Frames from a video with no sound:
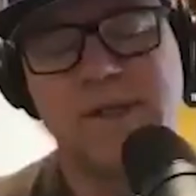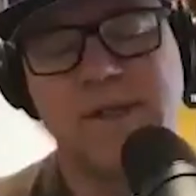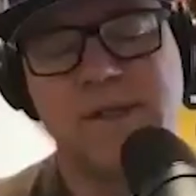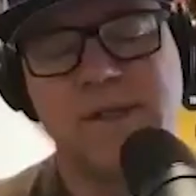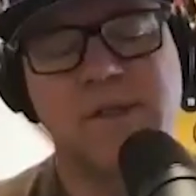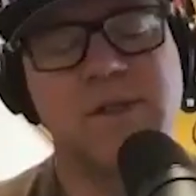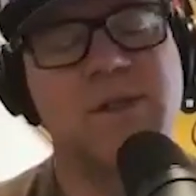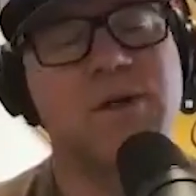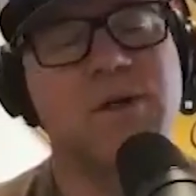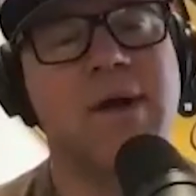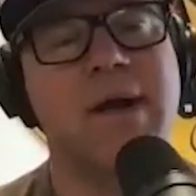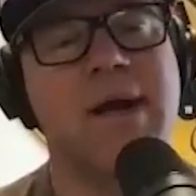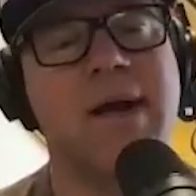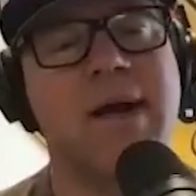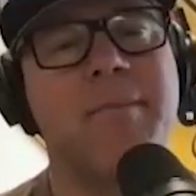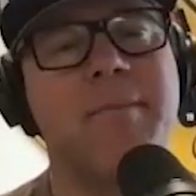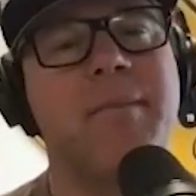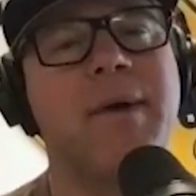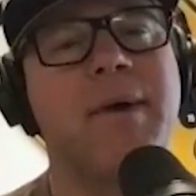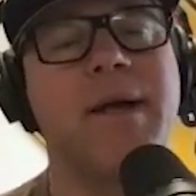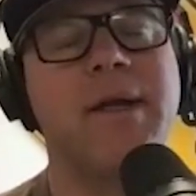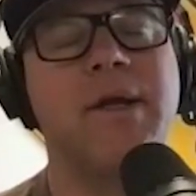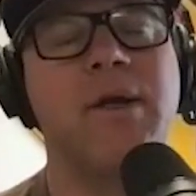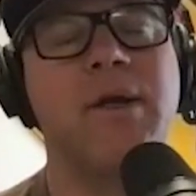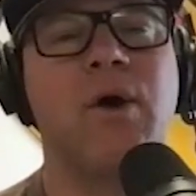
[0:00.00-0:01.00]
Instagram?
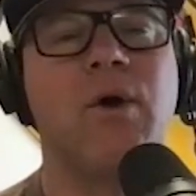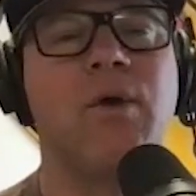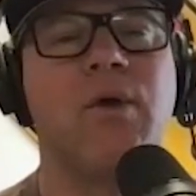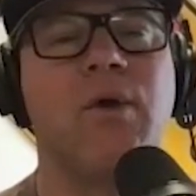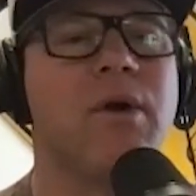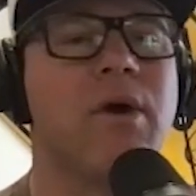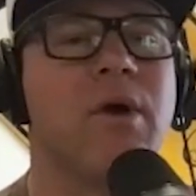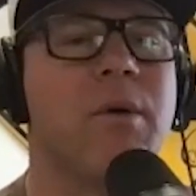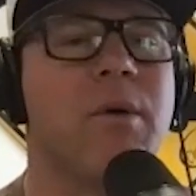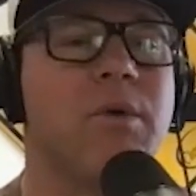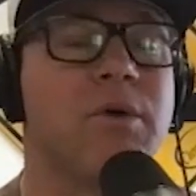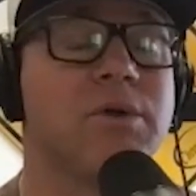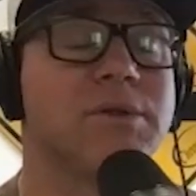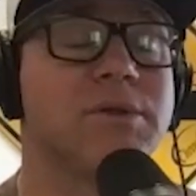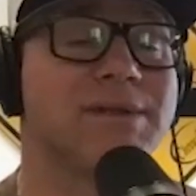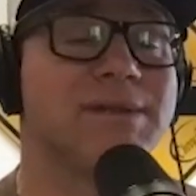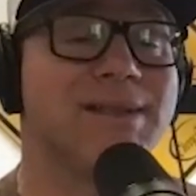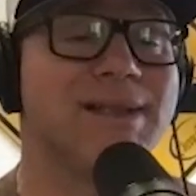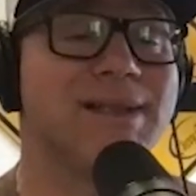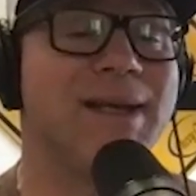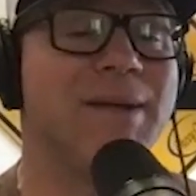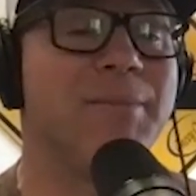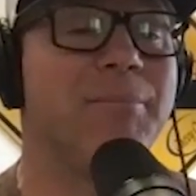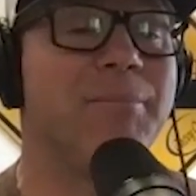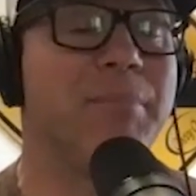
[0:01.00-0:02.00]
I know they're almost
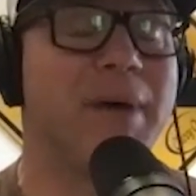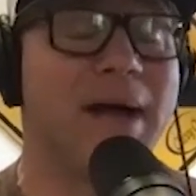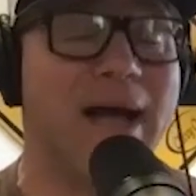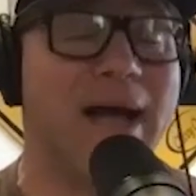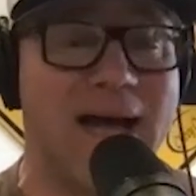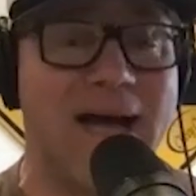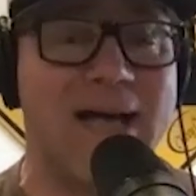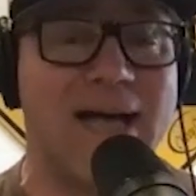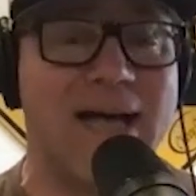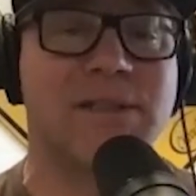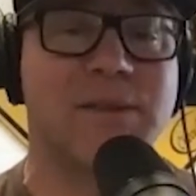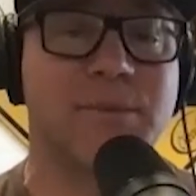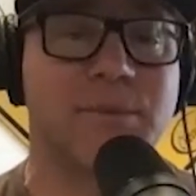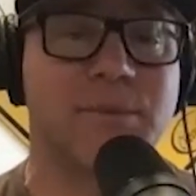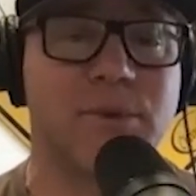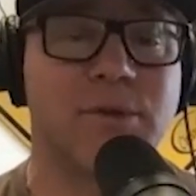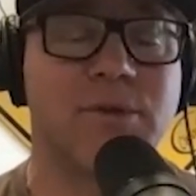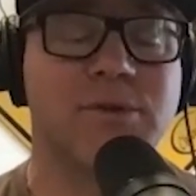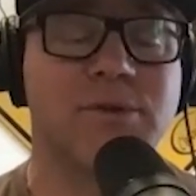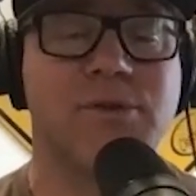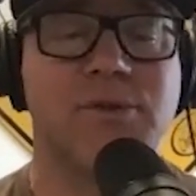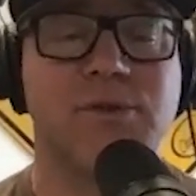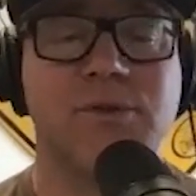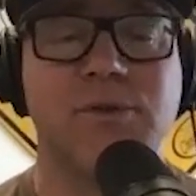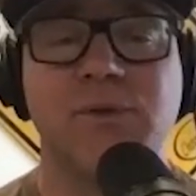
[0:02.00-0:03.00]

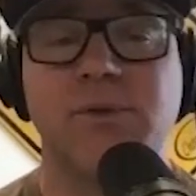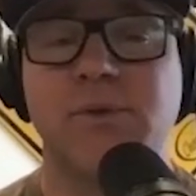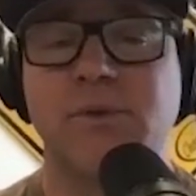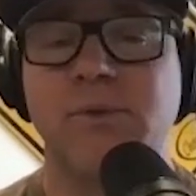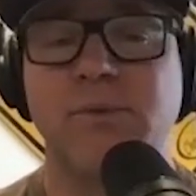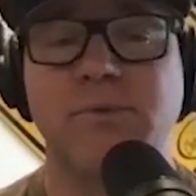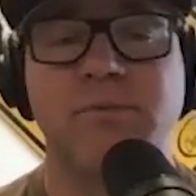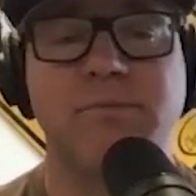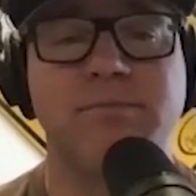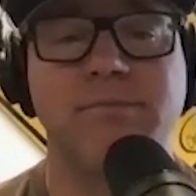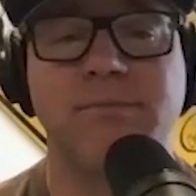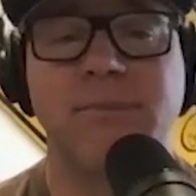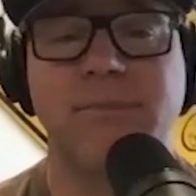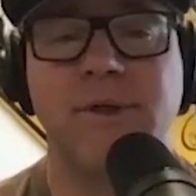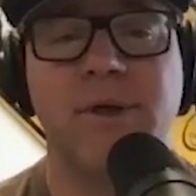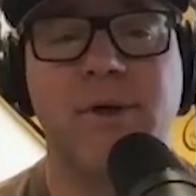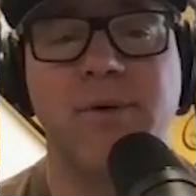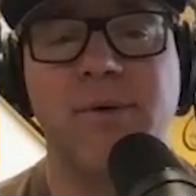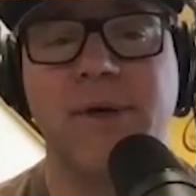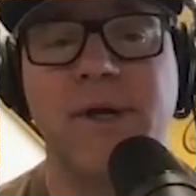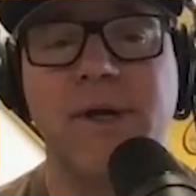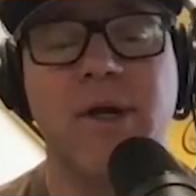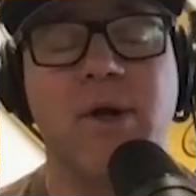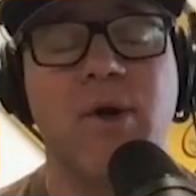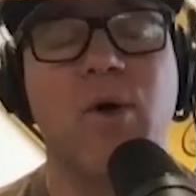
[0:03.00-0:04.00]
impossible to
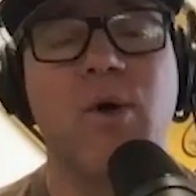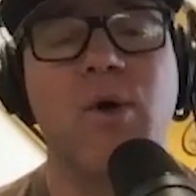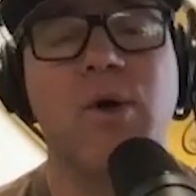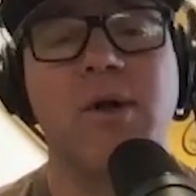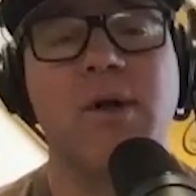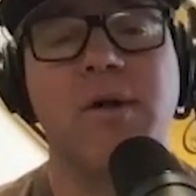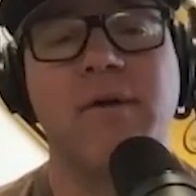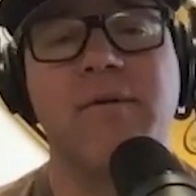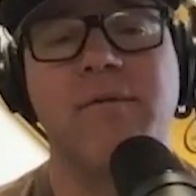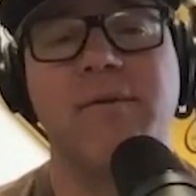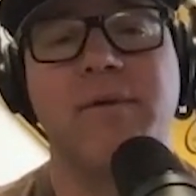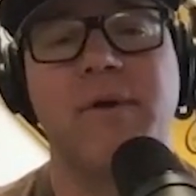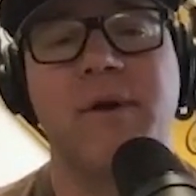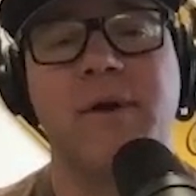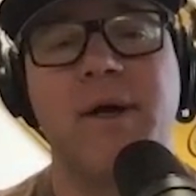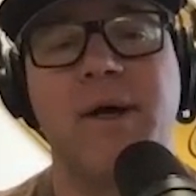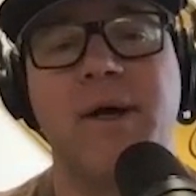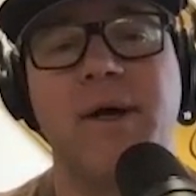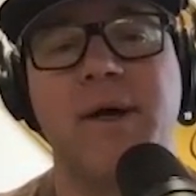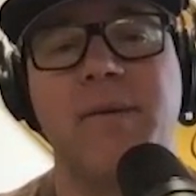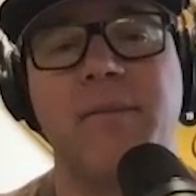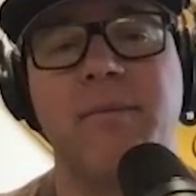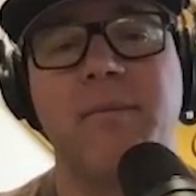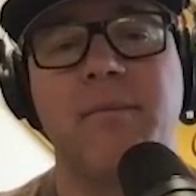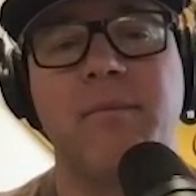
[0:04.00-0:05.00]
get a hold of.
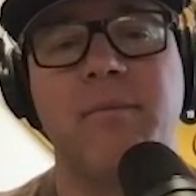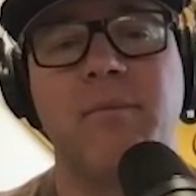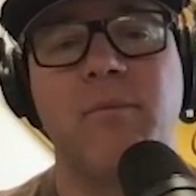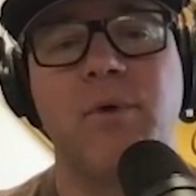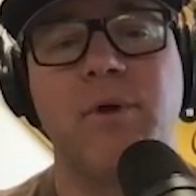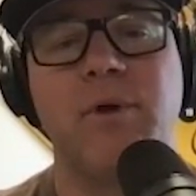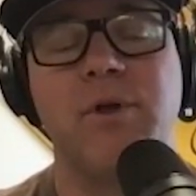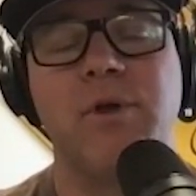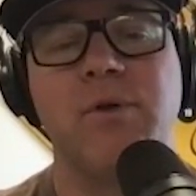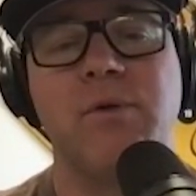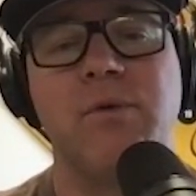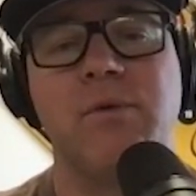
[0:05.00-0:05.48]
When you